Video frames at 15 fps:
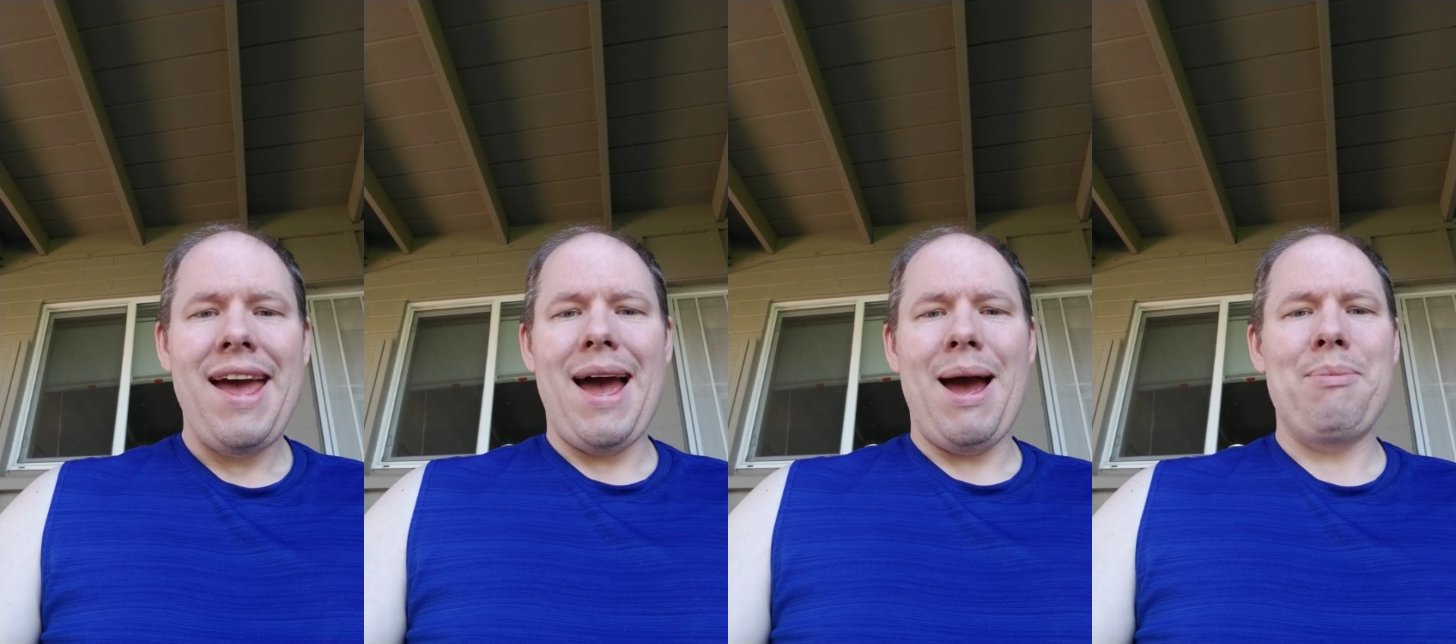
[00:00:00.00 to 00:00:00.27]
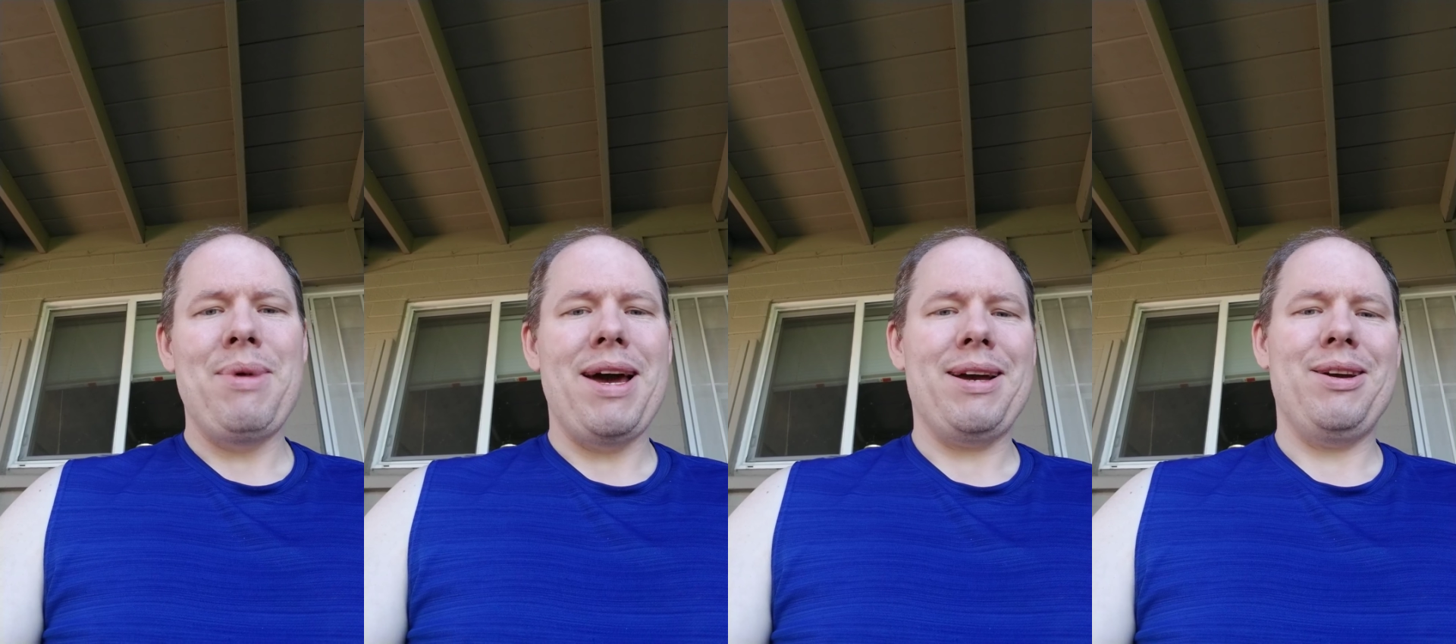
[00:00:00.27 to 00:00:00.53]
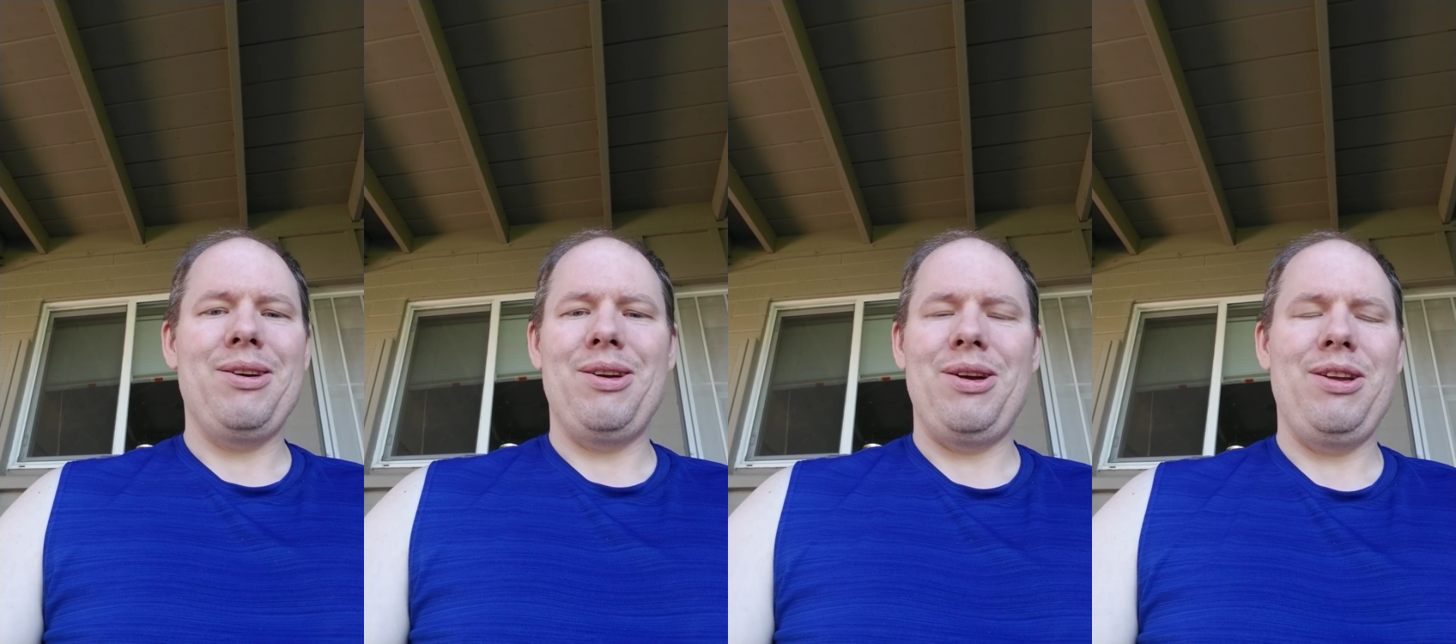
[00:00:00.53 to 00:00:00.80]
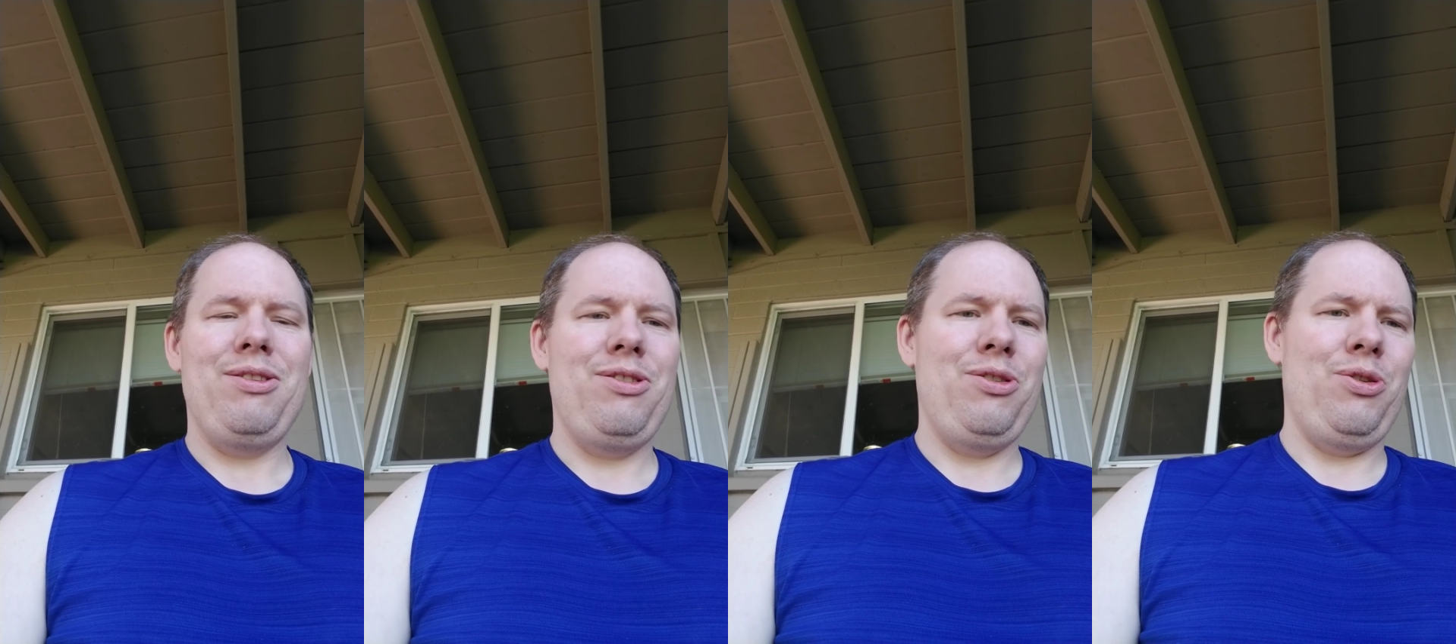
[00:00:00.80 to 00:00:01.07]
I'm not
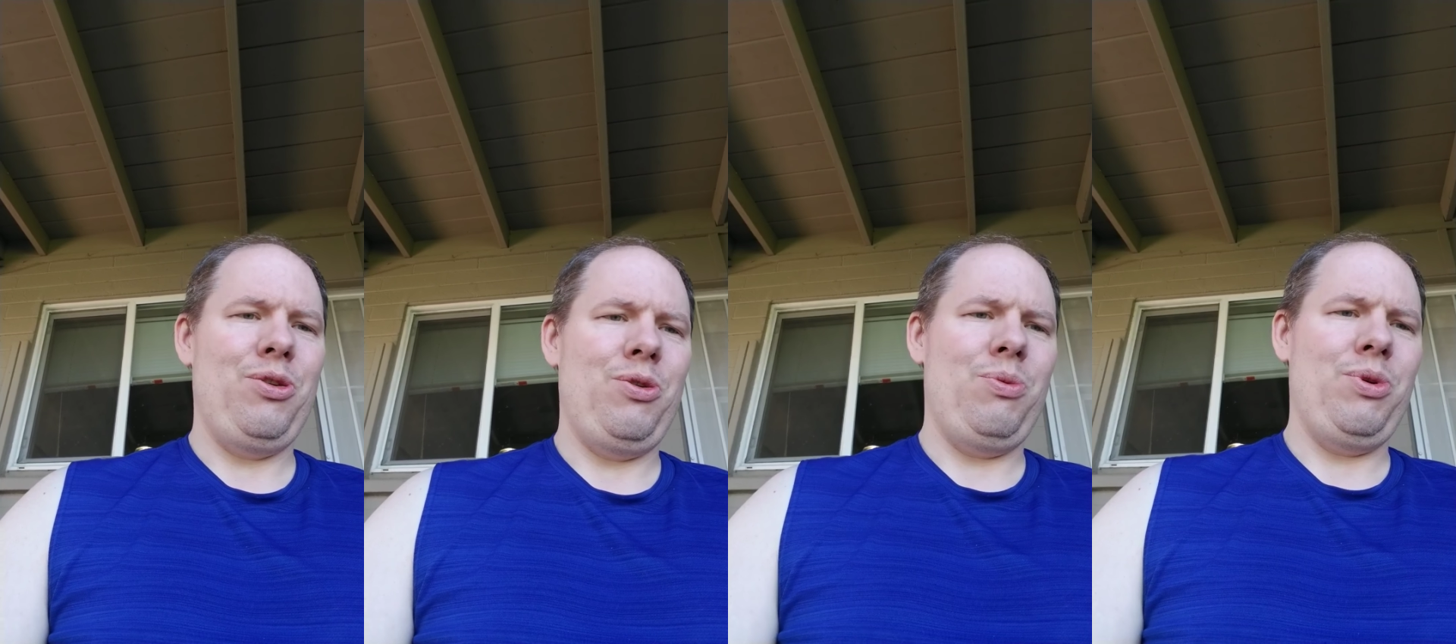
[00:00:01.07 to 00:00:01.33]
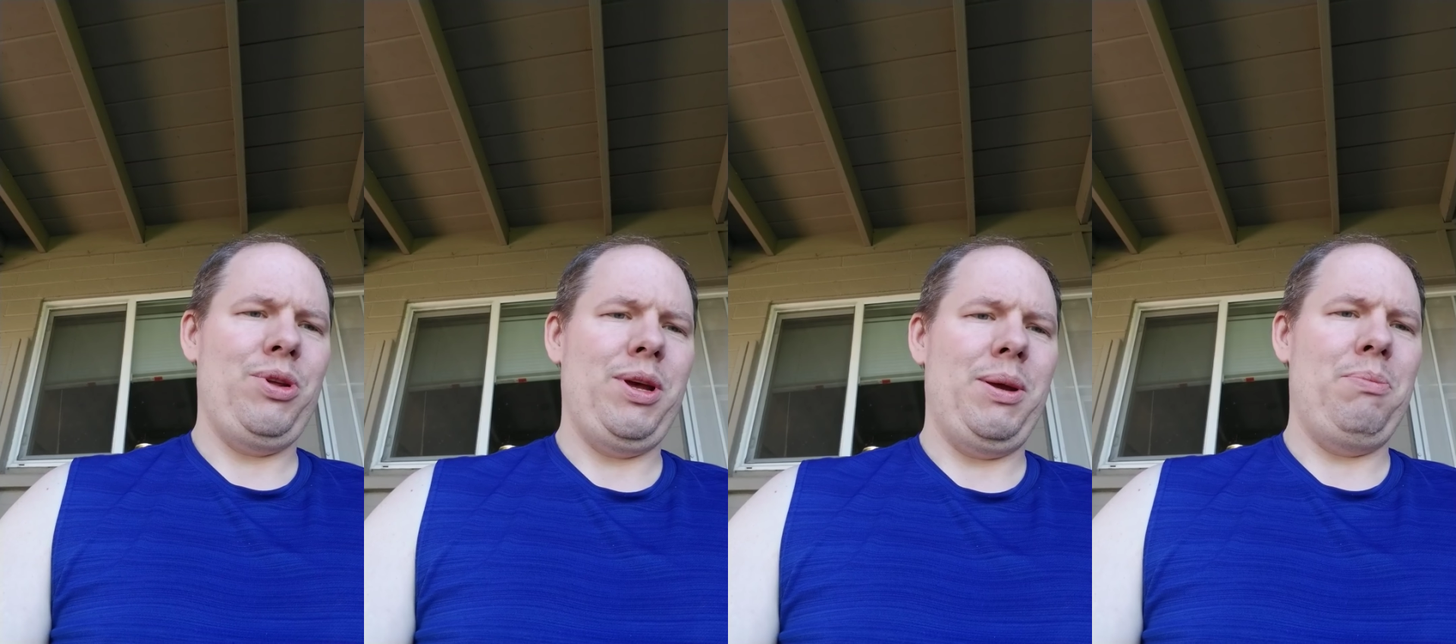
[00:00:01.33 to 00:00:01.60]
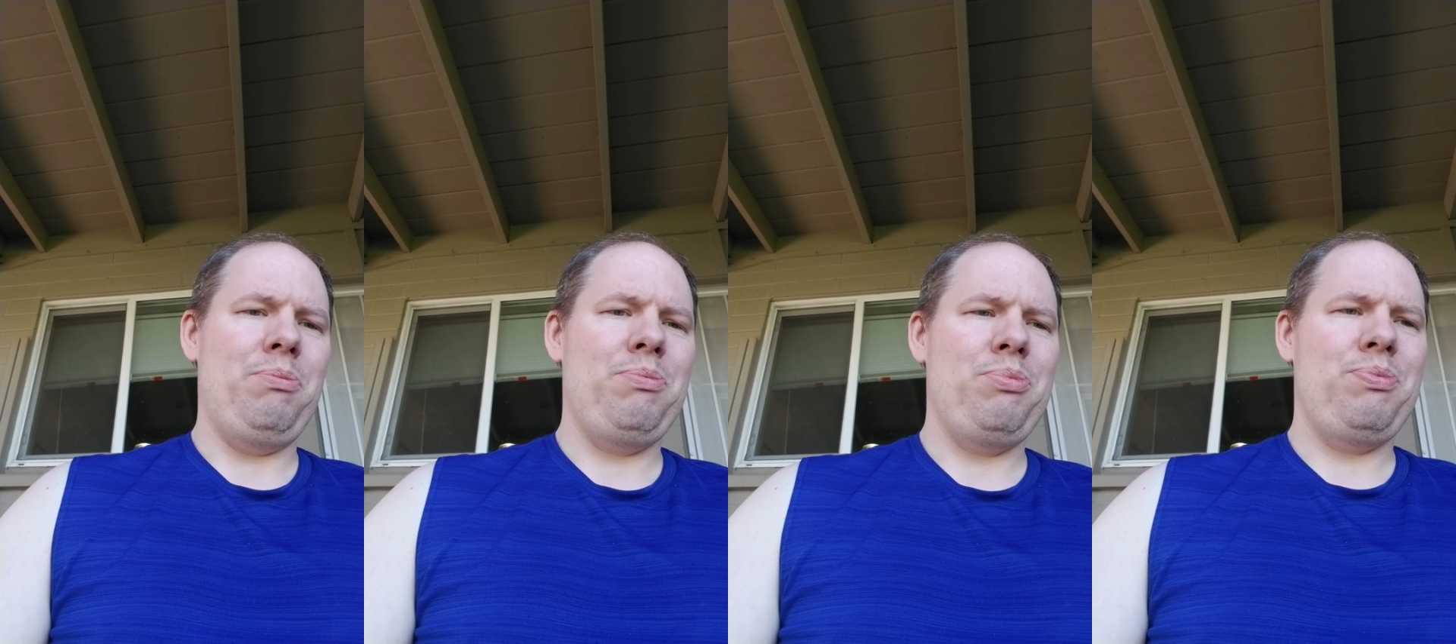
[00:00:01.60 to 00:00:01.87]
going to really,